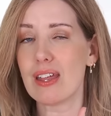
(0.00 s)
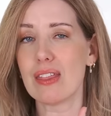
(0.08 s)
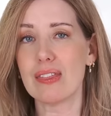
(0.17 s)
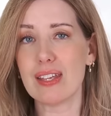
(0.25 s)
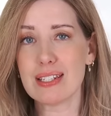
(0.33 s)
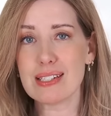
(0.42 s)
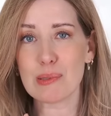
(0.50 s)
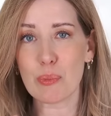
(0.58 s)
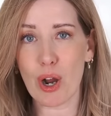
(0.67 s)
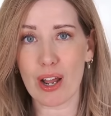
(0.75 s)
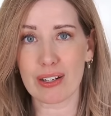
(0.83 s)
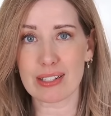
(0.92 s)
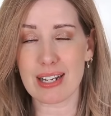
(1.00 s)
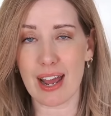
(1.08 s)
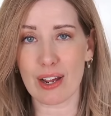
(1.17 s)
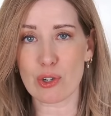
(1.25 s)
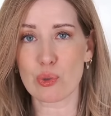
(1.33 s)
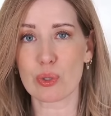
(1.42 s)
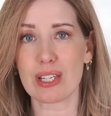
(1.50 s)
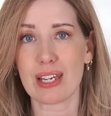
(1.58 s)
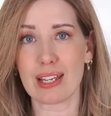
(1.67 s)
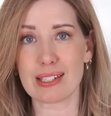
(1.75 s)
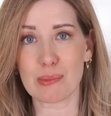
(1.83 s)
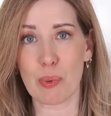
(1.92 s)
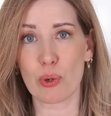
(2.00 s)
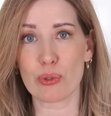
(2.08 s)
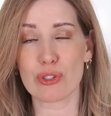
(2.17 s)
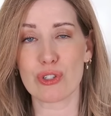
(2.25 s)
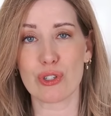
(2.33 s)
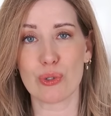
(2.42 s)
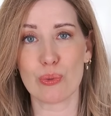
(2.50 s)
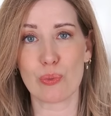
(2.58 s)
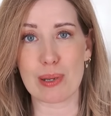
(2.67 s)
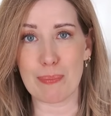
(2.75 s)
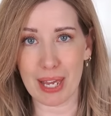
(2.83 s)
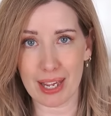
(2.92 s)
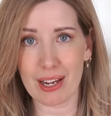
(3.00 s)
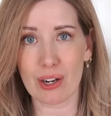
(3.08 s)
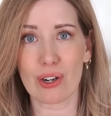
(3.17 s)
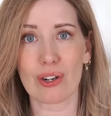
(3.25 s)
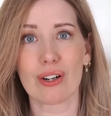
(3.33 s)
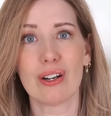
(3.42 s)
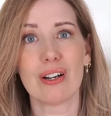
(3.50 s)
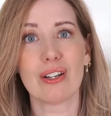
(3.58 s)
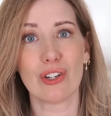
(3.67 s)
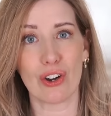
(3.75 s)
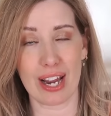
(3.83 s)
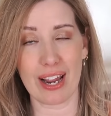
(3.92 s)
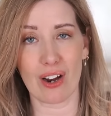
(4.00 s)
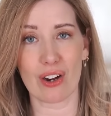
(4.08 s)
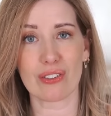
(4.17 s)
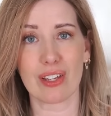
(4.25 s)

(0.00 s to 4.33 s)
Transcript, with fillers: this product actually is supposed to repair your hair,